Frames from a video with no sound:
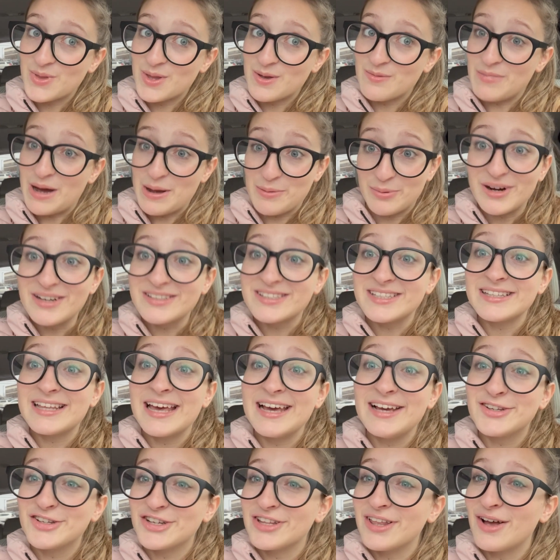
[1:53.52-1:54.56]
my
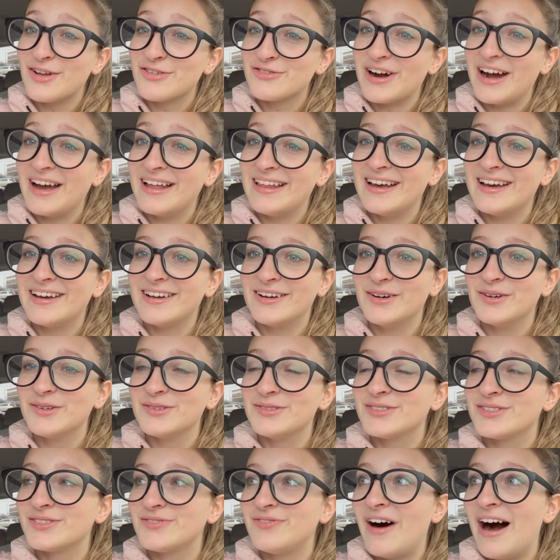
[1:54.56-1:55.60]
presentation on Friday
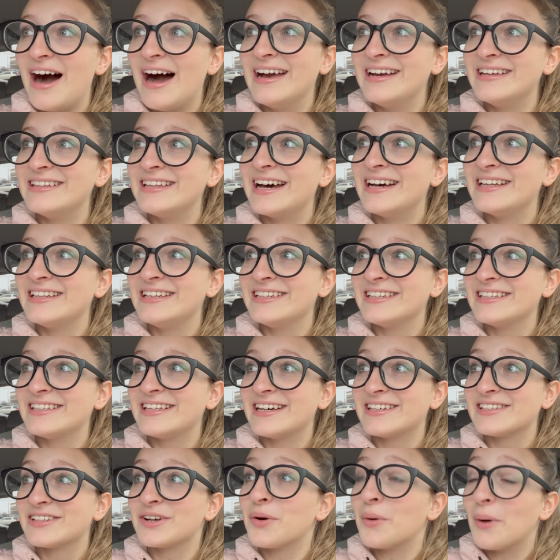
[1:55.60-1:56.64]
goes fine and he
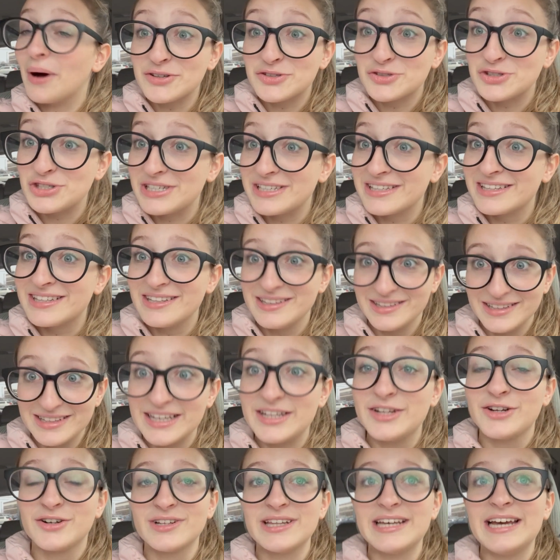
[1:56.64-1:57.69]
doesn't question
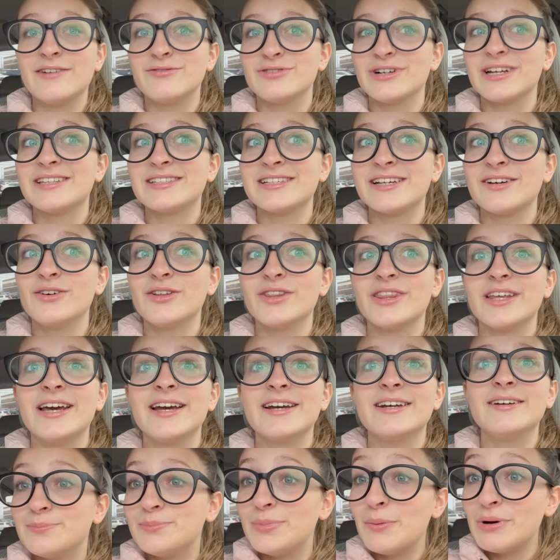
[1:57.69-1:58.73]
literally every single
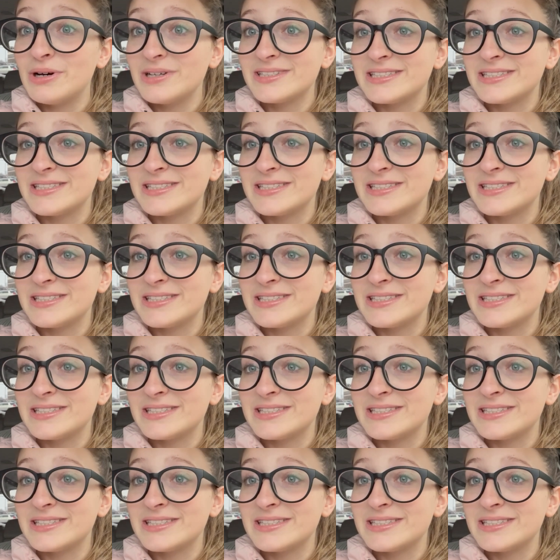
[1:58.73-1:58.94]
thing, but we'll